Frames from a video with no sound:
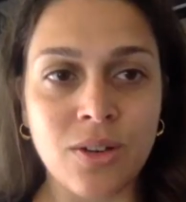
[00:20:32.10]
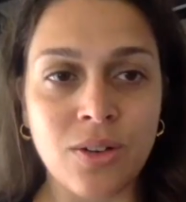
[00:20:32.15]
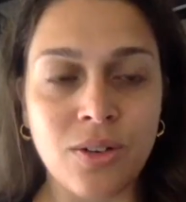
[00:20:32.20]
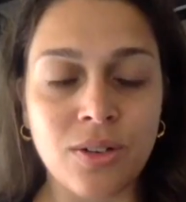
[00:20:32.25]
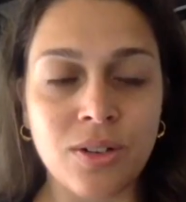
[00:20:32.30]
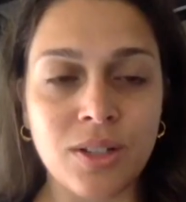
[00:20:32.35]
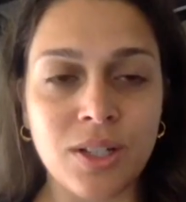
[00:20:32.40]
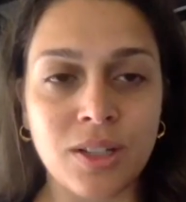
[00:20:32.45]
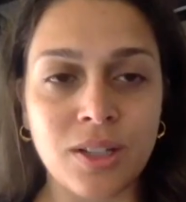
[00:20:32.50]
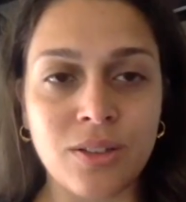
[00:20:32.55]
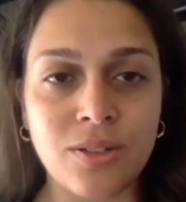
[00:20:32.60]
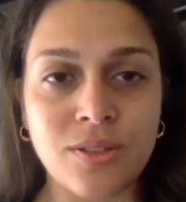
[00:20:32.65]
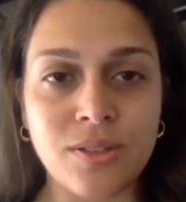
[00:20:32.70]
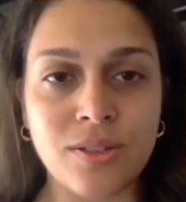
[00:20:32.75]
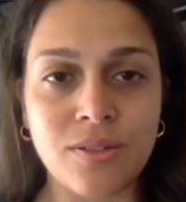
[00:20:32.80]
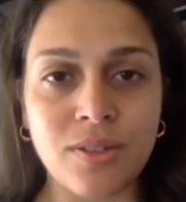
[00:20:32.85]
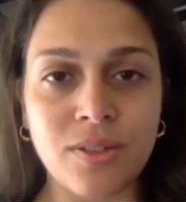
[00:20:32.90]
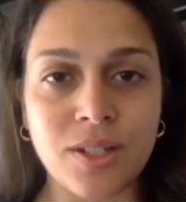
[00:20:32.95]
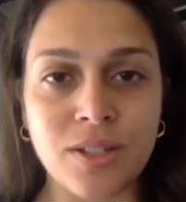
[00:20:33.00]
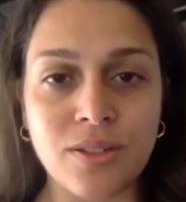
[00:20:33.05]
holding those
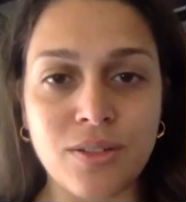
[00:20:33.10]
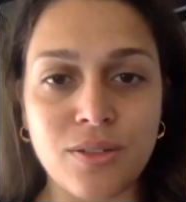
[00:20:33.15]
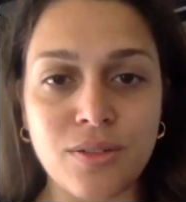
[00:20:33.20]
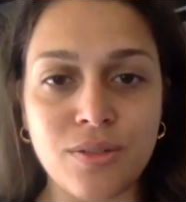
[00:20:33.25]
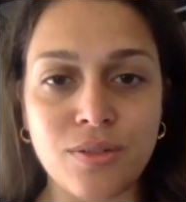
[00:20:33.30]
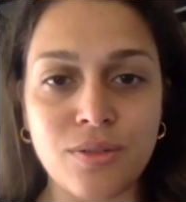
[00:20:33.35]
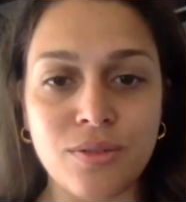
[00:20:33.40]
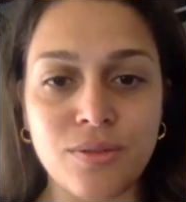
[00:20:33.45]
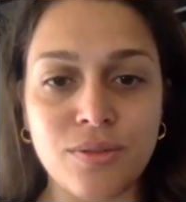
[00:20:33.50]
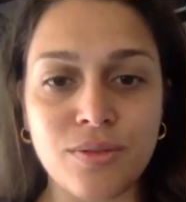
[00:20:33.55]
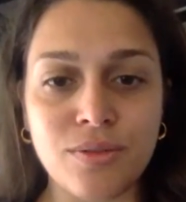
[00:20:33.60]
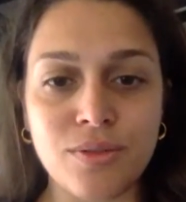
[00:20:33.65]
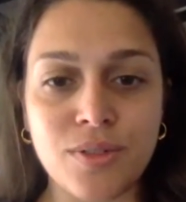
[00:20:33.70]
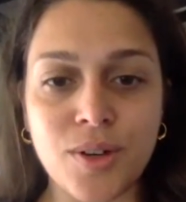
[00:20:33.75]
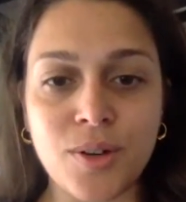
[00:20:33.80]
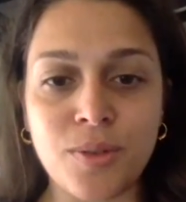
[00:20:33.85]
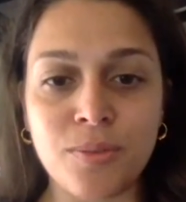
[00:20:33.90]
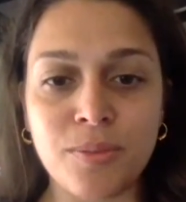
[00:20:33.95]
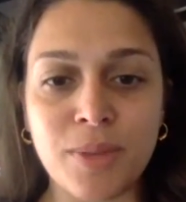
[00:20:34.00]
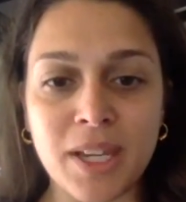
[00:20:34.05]
of us who
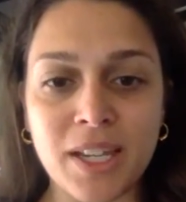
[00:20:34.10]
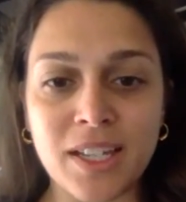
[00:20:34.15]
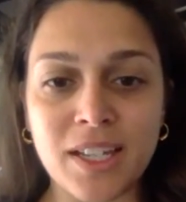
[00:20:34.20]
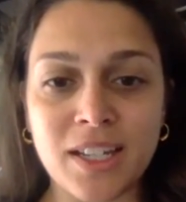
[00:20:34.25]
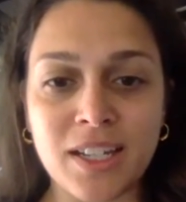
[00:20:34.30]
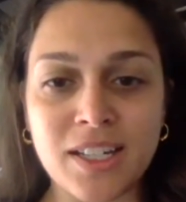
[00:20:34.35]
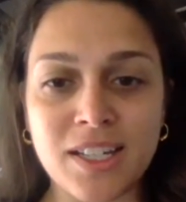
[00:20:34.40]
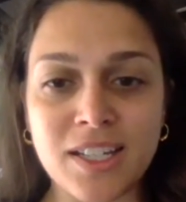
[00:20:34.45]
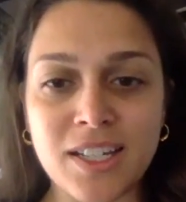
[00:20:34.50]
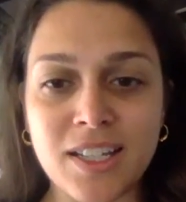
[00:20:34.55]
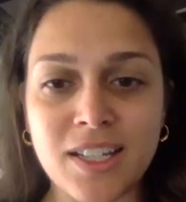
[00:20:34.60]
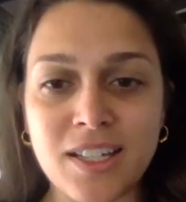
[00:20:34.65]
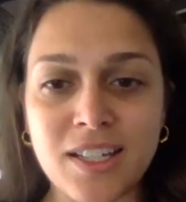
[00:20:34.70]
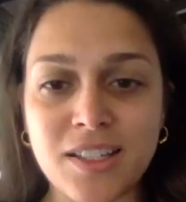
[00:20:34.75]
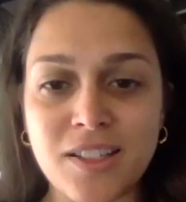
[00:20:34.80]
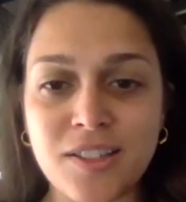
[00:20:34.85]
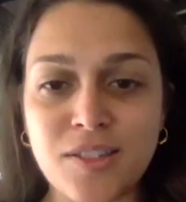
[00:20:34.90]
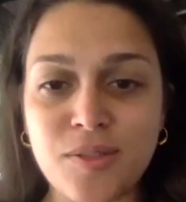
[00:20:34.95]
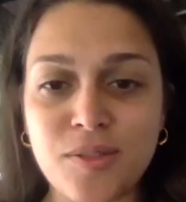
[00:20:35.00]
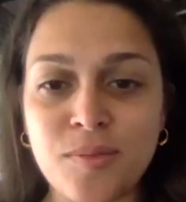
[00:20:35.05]
don't make it into
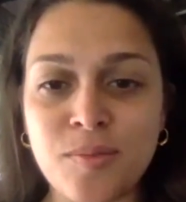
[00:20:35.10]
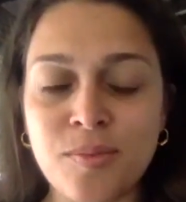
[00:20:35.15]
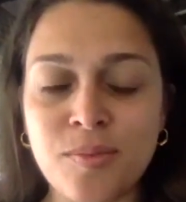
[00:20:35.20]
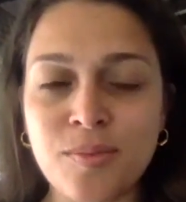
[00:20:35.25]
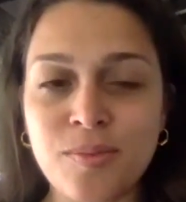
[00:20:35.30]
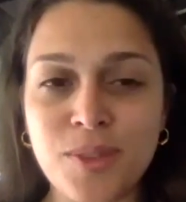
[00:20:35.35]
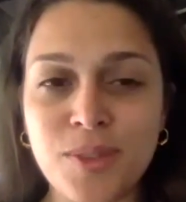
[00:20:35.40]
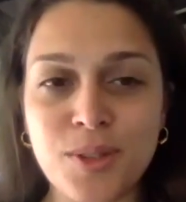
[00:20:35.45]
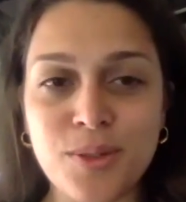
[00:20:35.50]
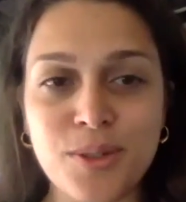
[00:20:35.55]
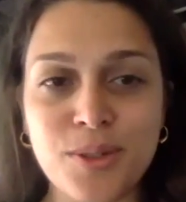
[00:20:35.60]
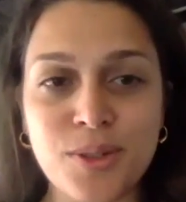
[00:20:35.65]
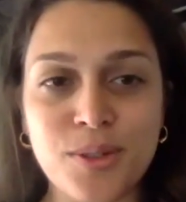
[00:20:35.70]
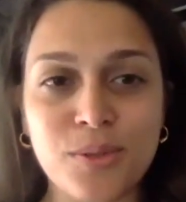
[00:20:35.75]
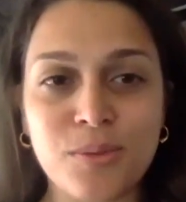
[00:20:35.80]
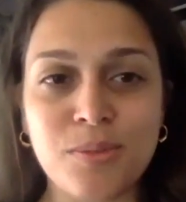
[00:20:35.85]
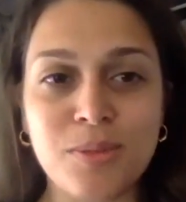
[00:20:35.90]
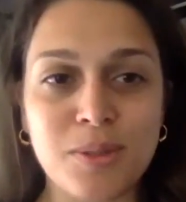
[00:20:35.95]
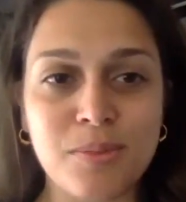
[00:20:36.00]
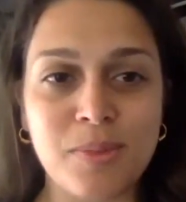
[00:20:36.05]
this Zoom,
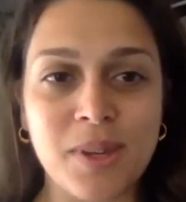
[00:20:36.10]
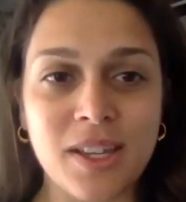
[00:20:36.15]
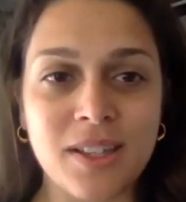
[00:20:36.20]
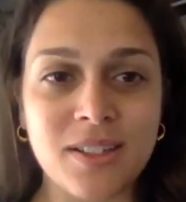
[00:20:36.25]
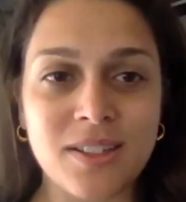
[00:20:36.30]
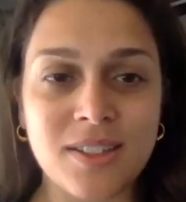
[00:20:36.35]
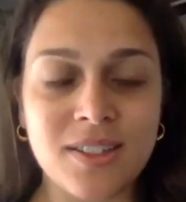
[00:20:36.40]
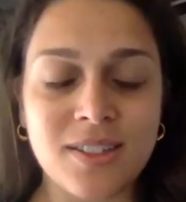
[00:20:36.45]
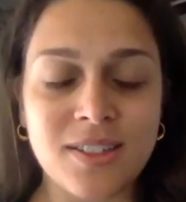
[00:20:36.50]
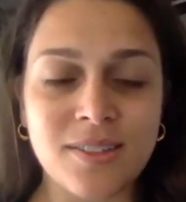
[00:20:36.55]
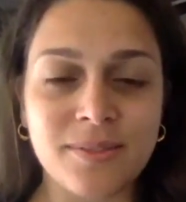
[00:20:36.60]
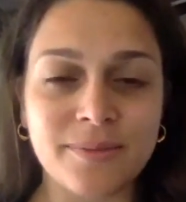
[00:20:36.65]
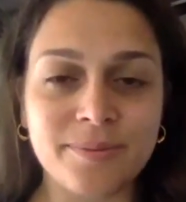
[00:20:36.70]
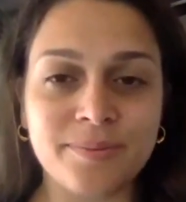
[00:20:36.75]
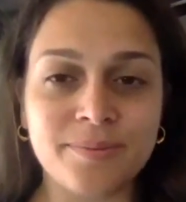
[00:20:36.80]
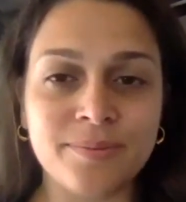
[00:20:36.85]
YouTube space.